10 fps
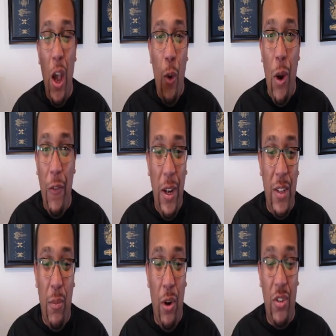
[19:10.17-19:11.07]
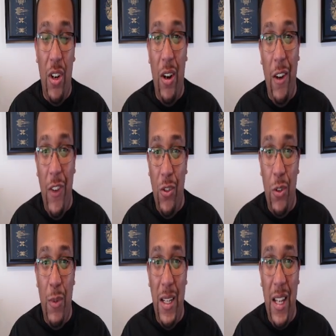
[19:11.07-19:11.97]
wherever his mercenary
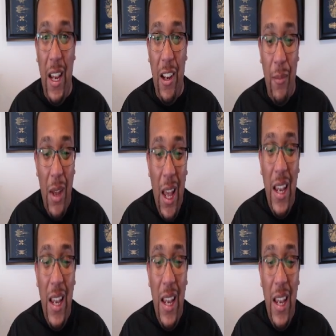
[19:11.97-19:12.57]
adventures may take him,